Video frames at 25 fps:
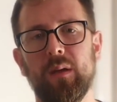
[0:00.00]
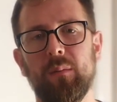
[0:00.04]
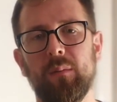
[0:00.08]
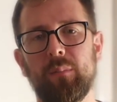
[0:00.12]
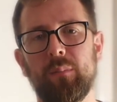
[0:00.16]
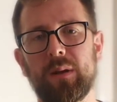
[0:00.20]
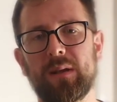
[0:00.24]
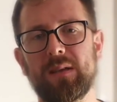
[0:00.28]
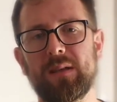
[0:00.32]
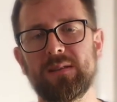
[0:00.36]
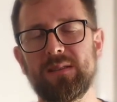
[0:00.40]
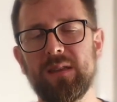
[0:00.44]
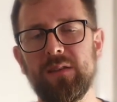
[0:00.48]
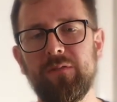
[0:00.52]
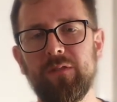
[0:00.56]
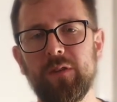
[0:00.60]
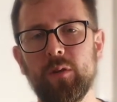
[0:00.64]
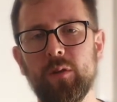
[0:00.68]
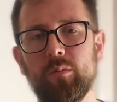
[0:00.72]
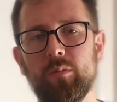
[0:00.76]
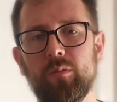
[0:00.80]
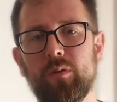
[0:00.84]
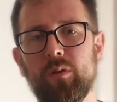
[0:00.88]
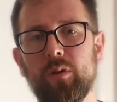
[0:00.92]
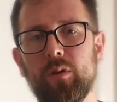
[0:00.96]
Because if
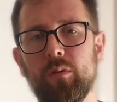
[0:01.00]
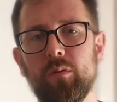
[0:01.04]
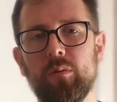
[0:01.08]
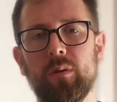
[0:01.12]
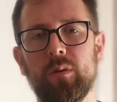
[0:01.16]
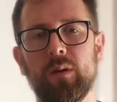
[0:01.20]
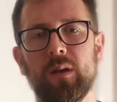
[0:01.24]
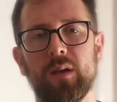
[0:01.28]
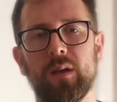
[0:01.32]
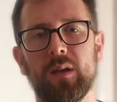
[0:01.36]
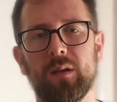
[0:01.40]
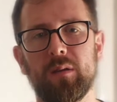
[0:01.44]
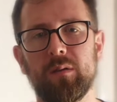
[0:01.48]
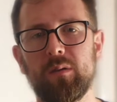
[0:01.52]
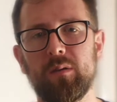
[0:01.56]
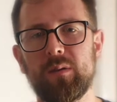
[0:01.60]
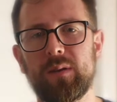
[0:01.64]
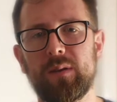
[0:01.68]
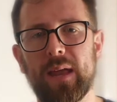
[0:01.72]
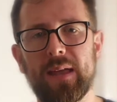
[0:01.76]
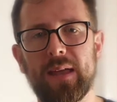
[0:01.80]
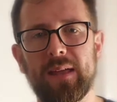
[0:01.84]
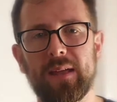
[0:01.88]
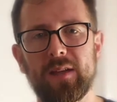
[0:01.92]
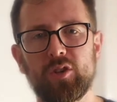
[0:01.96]
you do, you
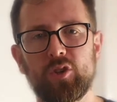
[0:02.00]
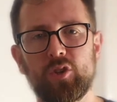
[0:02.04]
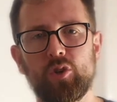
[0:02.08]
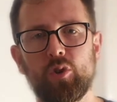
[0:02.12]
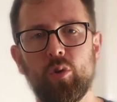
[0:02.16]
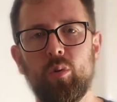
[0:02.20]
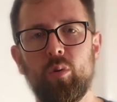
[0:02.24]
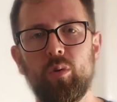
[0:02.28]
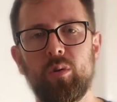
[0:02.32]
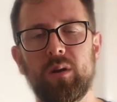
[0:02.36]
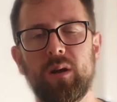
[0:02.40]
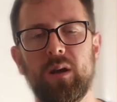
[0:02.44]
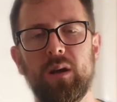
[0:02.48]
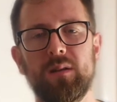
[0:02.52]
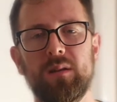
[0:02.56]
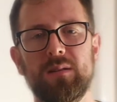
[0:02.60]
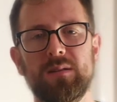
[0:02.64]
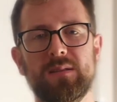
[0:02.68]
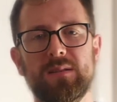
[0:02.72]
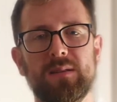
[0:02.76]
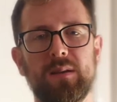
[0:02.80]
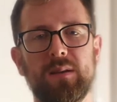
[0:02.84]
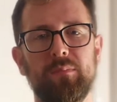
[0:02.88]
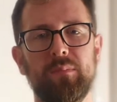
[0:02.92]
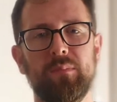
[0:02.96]
take a shortcut
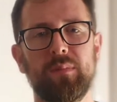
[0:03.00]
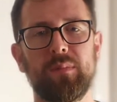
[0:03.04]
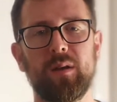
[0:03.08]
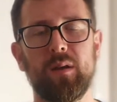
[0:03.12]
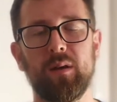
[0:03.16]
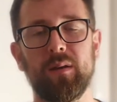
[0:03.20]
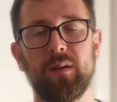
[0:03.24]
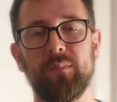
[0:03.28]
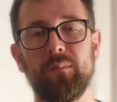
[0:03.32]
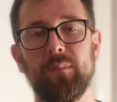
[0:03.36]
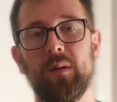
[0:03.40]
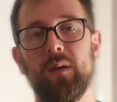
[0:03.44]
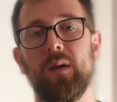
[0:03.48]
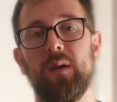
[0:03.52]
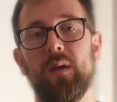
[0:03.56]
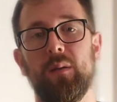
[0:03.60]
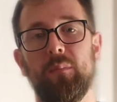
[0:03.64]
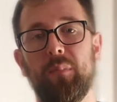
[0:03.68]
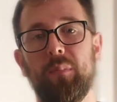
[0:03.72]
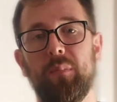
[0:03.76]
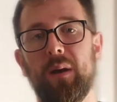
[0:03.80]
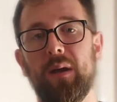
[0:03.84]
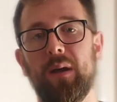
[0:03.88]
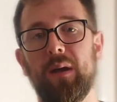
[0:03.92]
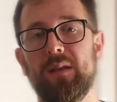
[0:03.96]
sometime,
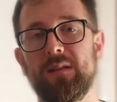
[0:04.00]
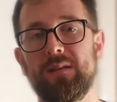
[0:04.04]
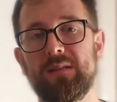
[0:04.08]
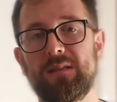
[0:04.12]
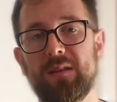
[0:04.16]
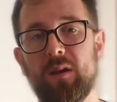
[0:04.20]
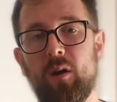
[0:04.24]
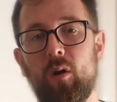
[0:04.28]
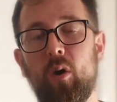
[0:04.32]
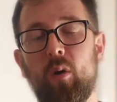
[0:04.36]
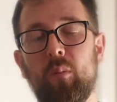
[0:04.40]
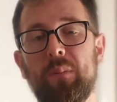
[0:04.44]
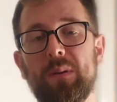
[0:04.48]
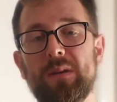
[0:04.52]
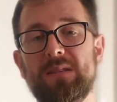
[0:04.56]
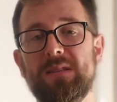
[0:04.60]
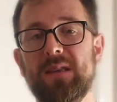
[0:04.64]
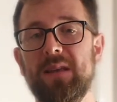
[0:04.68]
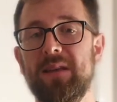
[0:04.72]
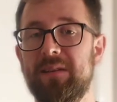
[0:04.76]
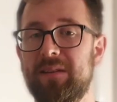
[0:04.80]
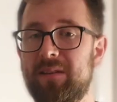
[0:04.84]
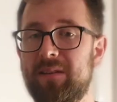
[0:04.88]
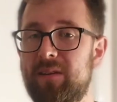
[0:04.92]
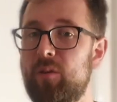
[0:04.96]
but it's
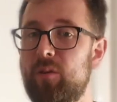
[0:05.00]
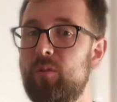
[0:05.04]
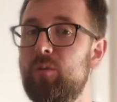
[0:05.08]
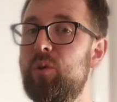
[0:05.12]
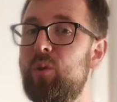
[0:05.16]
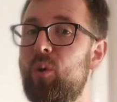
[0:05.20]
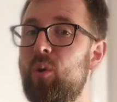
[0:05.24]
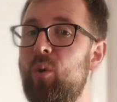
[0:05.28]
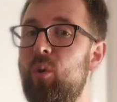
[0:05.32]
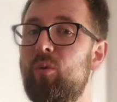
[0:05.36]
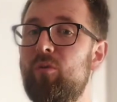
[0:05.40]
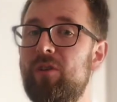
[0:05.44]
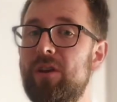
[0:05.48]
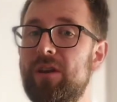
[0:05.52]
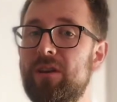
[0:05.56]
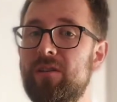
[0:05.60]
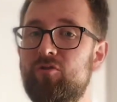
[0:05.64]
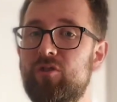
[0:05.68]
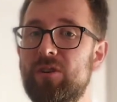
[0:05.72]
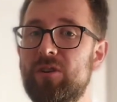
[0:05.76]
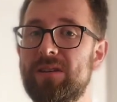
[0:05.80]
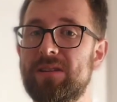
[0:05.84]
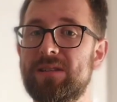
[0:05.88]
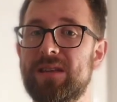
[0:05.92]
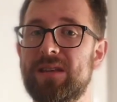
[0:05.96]
opposite to your
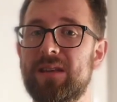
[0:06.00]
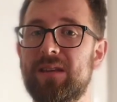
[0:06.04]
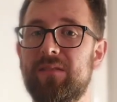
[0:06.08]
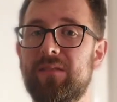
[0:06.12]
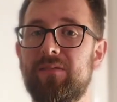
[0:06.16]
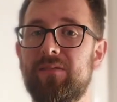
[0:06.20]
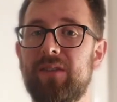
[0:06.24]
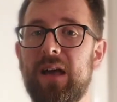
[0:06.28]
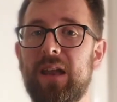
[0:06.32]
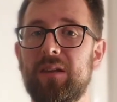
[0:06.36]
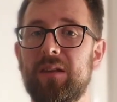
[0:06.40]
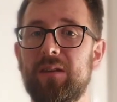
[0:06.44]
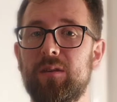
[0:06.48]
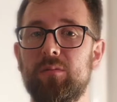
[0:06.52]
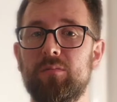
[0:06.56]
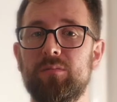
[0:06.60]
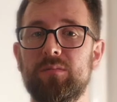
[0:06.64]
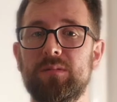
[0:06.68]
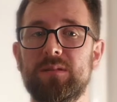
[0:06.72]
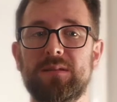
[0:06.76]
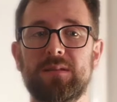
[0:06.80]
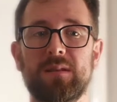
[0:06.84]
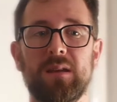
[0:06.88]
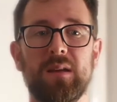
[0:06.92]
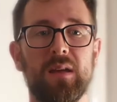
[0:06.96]
intrinsic
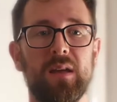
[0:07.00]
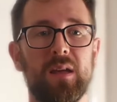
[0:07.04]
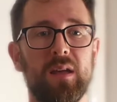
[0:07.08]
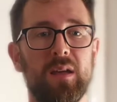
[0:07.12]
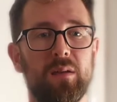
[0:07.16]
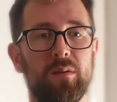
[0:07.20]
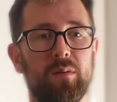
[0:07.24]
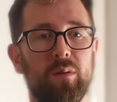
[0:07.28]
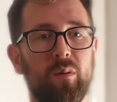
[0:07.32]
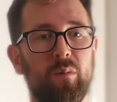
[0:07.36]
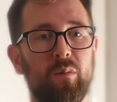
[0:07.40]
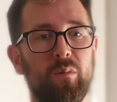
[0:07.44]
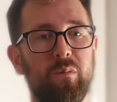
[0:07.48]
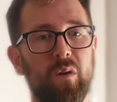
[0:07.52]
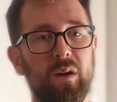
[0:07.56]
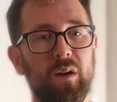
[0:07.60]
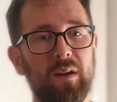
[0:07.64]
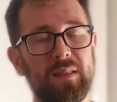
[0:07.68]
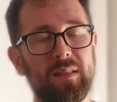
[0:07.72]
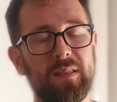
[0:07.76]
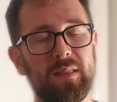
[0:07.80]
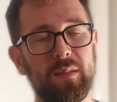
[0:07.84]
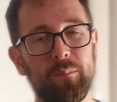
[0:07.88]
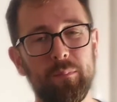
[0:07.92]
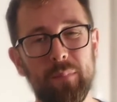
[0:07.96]
values, you'll
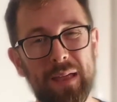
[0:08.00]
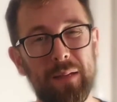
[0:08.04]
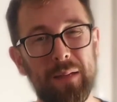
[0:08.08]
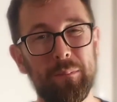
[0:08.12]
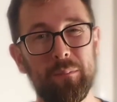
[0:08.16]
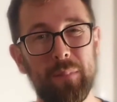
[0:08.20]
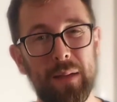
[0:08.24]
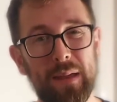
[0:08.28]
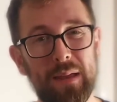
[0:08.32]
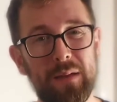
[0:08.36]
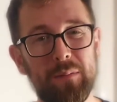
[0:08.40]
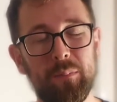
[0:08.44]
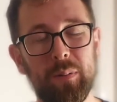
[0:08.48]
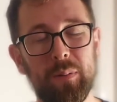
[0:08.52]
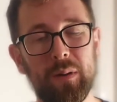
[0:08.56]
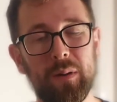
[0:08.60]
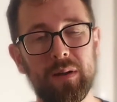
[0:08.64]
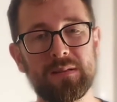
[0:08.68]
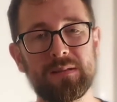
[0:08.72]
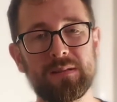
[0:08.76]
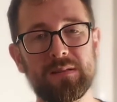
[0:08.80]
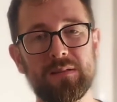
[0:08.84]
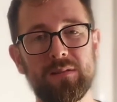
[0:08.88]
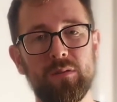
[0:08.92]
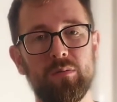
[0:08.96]
find the main
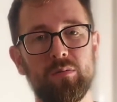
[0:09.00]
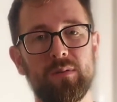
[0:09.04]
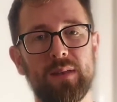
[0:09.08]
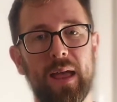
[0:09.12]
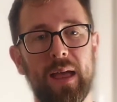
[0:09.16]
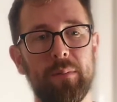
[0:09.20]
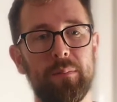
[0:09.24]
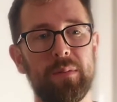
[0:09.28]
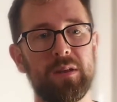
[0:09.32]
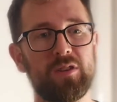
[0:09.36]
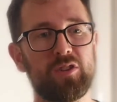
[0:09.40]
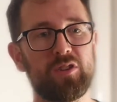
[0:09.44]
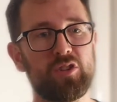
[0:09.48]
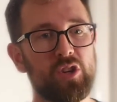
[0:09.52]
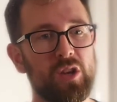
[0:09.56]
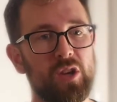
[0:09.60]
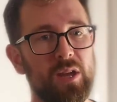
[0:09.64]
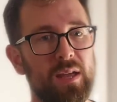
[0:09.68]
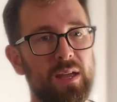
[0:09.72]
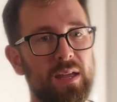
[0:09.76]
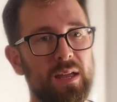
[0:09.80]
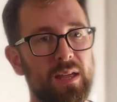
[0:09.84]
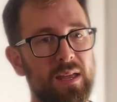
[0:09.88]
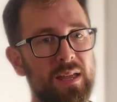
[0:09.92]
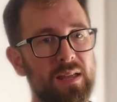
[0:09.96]
person you damage
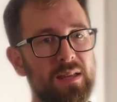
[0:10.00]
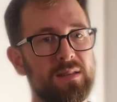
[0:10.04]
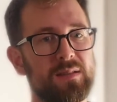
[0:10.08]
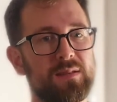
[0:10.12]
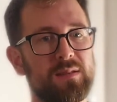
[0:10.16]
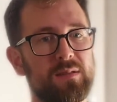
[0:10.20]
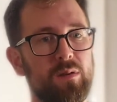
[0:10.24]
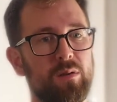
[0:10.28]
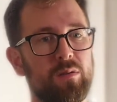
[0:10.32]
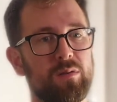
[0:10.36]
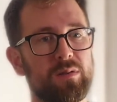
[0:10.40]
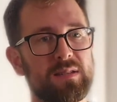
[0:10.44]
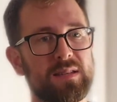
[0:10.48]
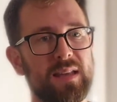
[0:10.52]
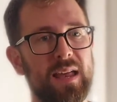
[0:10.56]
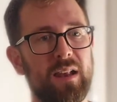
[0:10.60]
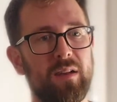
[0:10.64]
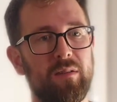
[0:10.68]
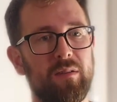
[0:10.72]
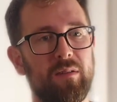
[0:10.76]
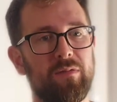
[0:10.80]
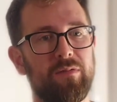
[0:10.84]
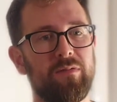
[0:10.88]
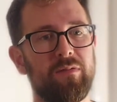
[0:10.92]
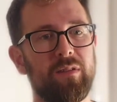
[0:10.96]
is
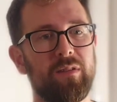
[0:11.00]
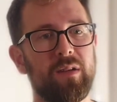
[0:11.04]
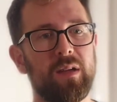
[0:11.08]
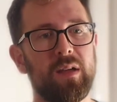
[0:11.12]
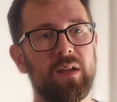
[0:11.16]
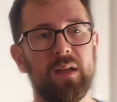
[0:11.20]
yourself.